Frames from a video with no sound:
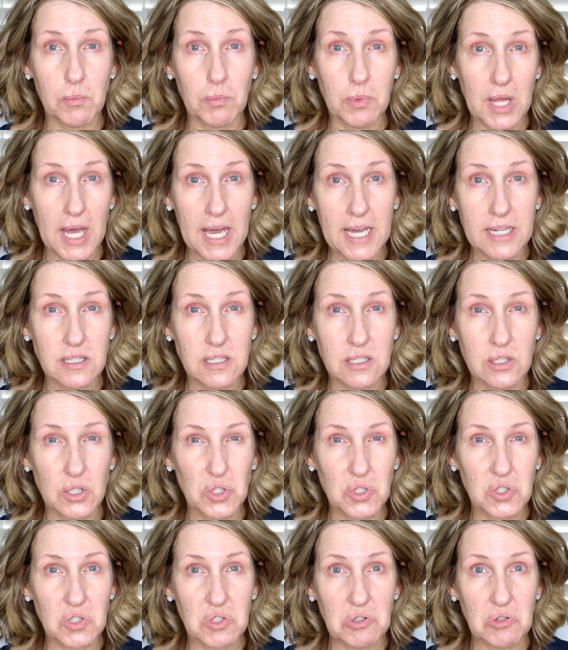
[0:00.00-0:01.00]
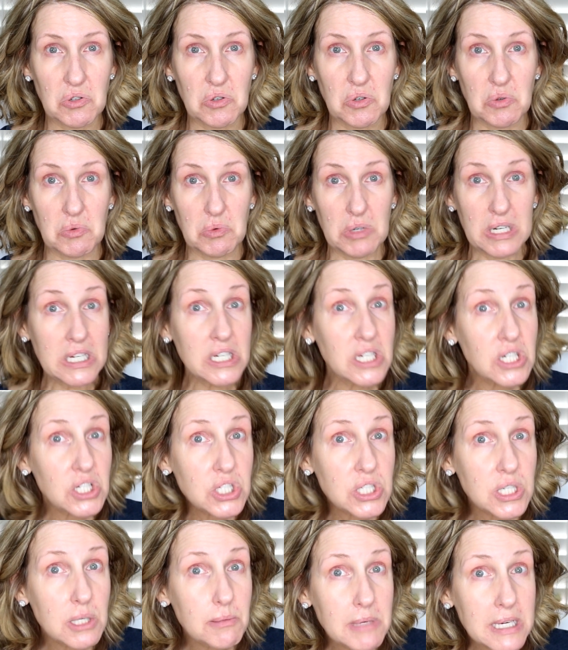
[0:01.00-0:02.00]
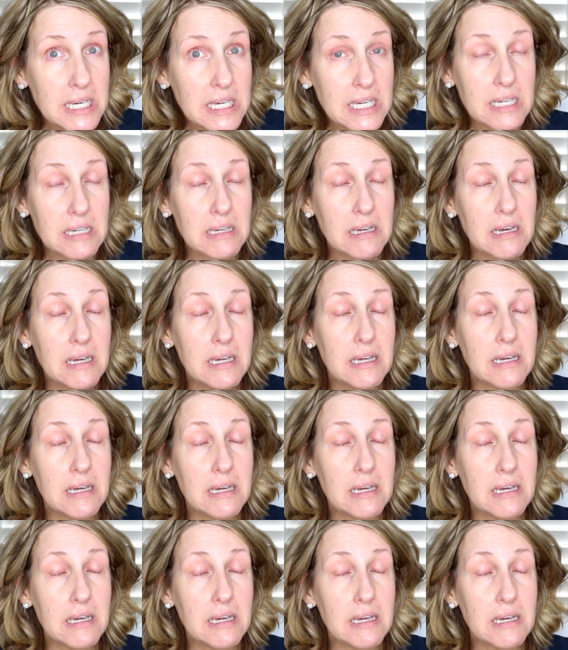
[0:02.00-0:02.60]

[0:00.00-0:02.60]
for blondes looked greenish to me.